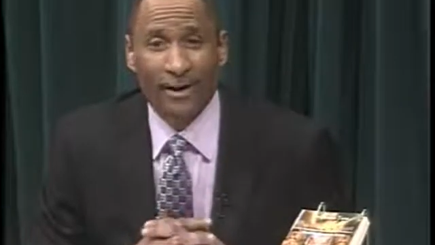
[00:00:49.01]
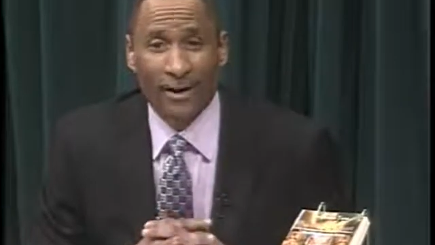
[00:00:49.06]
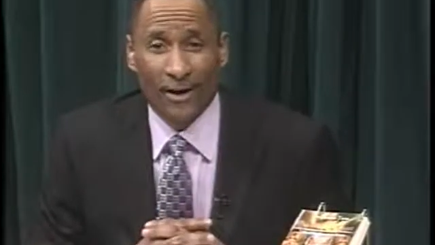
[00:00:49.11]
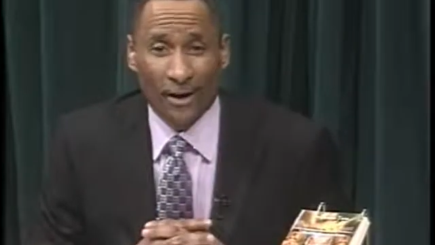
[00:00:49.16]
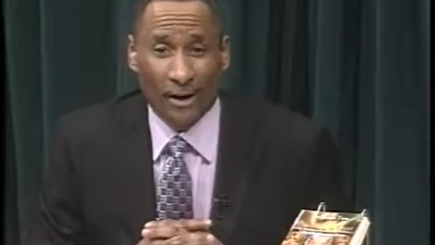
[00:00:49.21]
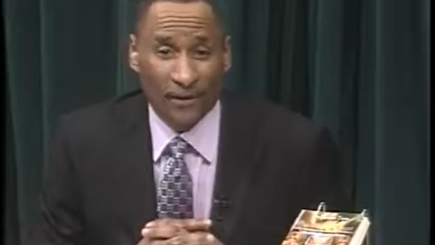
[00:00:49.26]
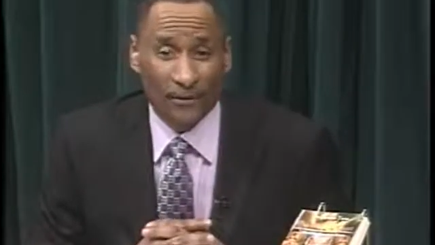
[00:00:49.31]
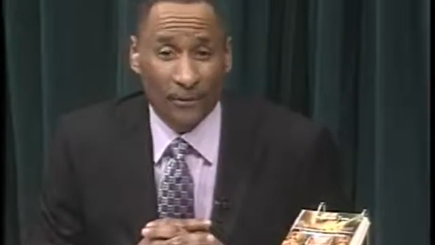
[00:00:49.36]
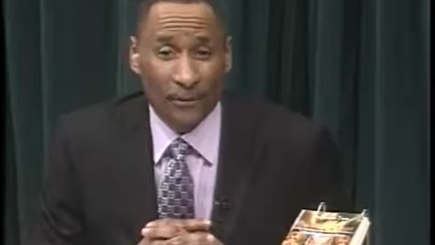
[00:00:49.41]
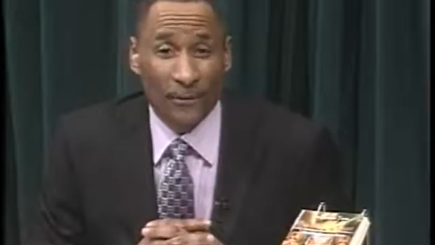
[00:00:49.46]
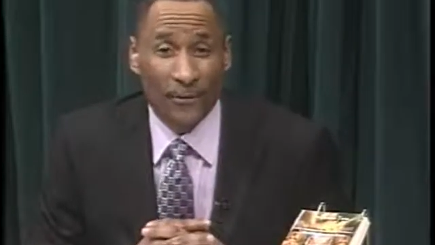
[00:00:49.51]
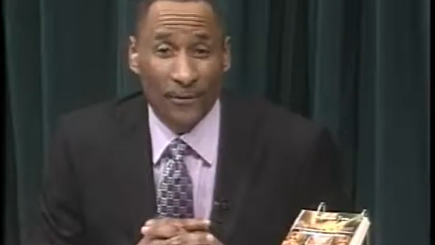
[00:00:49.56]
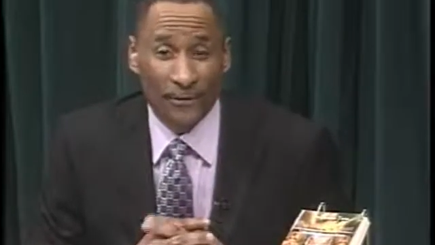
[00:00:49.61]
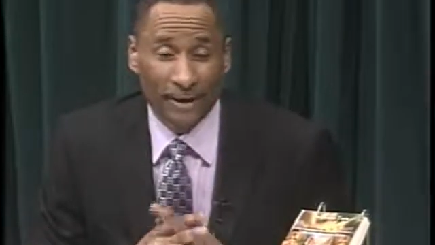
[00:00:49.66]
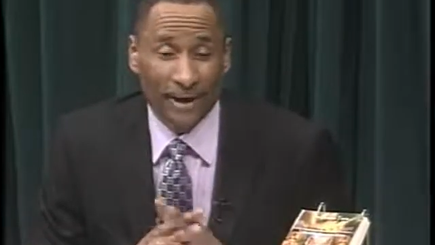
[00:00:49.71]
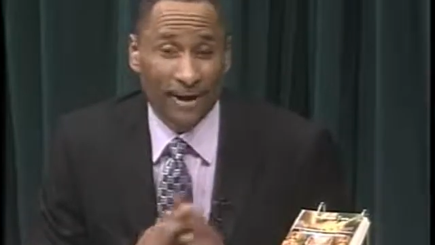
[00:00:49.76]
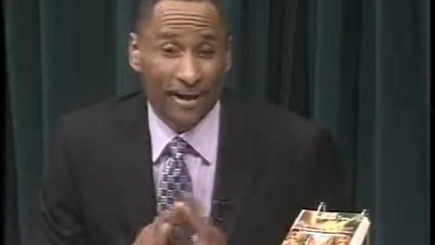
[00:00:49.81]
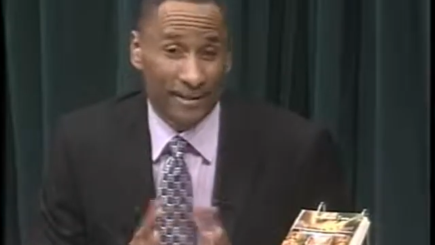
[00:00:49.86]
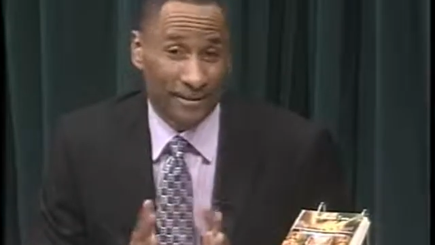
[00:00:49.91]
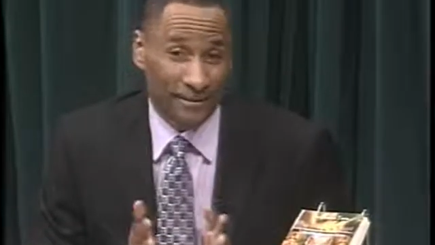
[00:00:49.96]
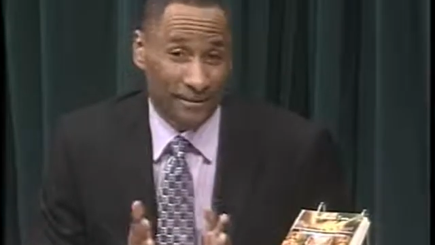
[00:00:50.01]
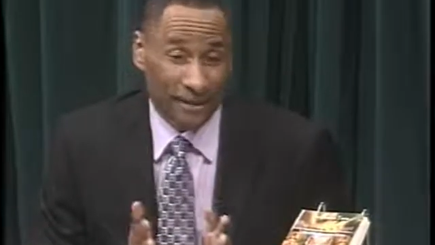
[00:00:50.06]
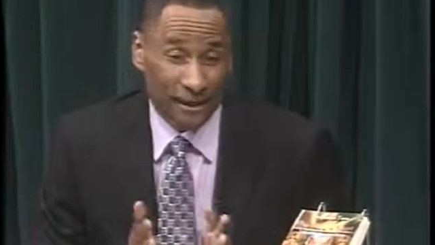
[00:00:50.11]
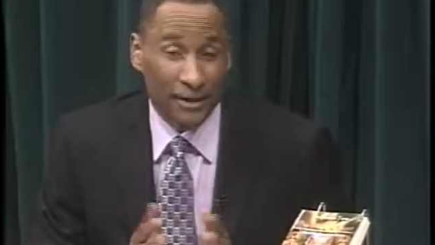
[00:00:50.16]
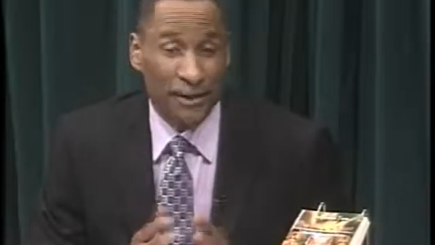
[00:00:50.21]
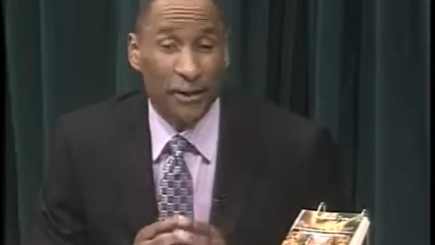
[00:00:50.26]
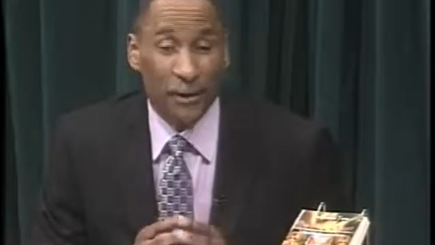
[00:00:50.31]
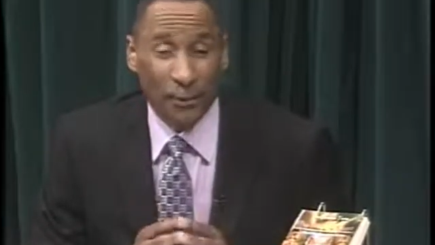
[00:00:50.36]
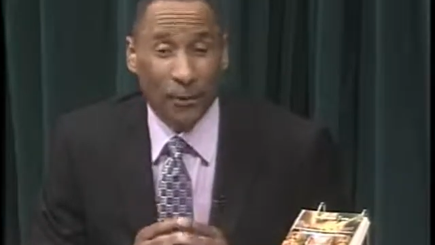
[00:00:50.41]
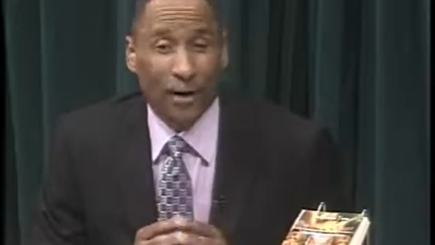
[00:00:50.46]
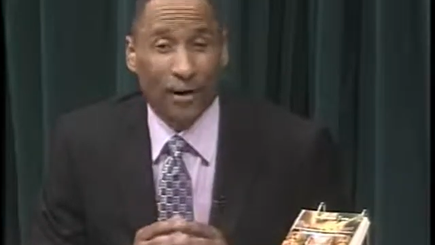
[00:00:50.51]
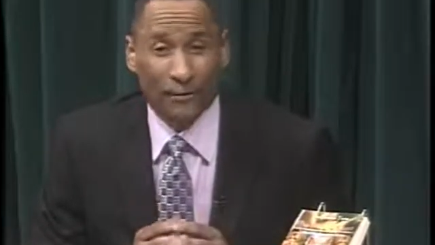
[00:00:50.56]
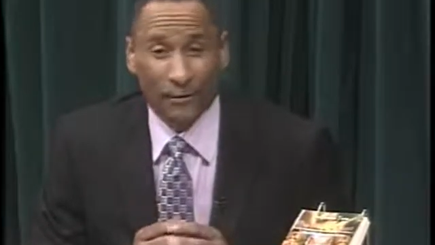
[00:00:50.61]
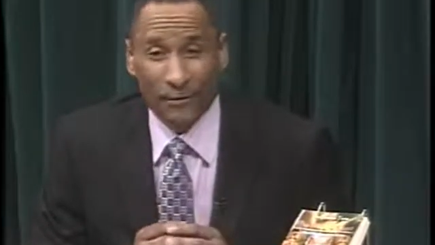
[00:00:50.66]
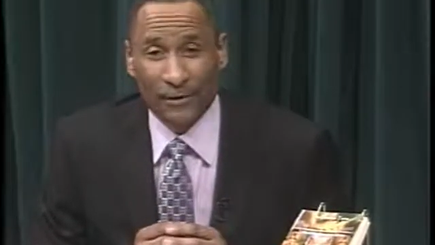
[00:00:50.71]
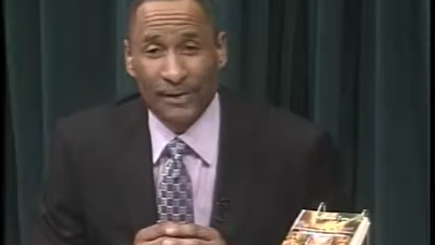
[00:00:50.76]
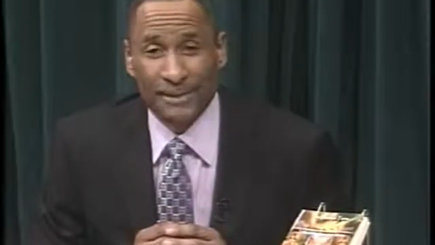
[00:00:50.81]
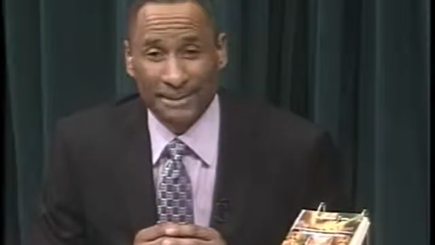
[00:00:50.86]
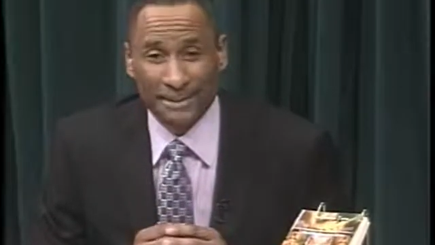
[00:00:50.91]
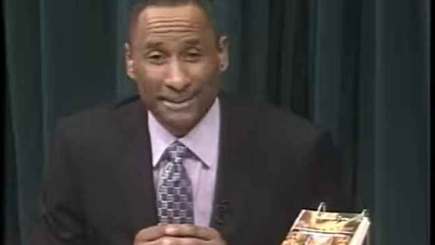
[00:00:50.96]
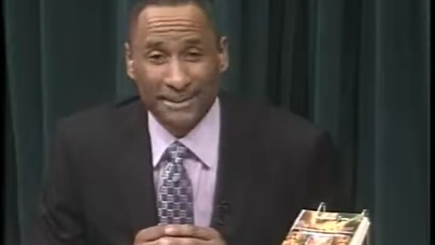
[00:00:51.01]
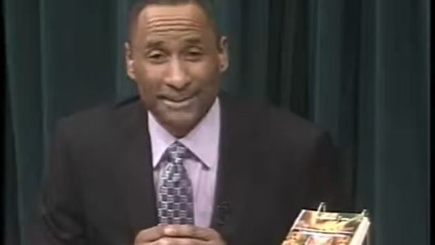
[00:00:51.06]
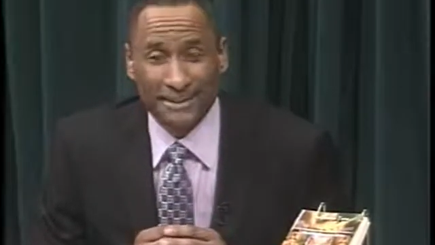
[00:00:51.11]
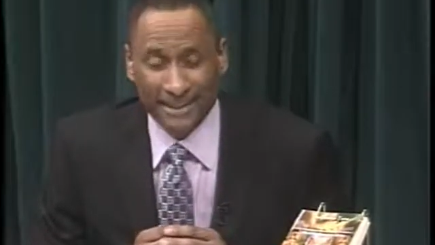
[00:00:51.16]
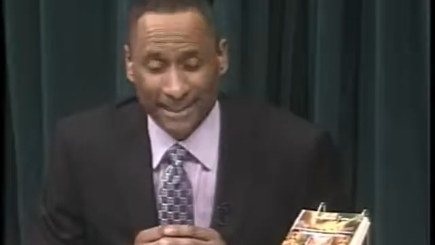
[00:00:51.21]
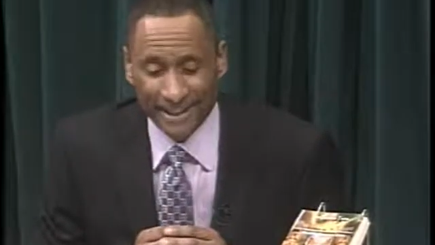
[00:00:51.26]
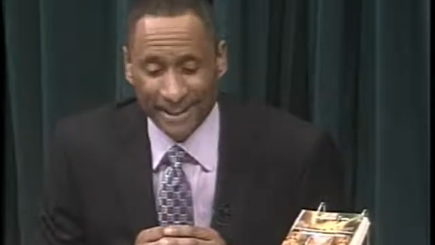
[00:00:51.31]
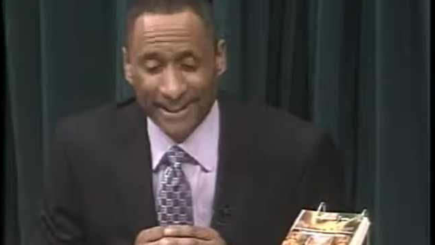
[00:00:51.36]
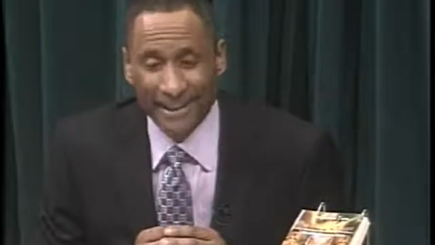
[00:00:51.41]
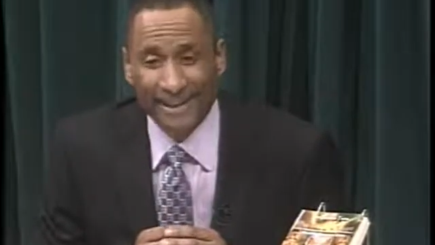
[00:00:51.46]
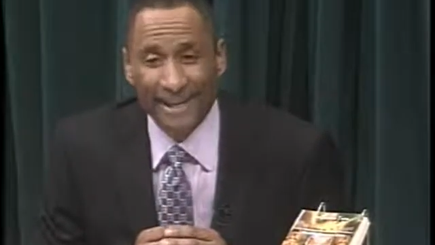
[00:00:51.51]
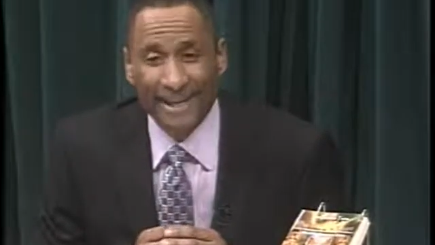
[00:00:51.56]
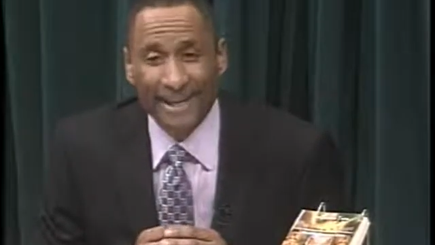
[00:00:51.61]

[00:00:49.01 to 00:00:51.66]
author, and a new author, I should say,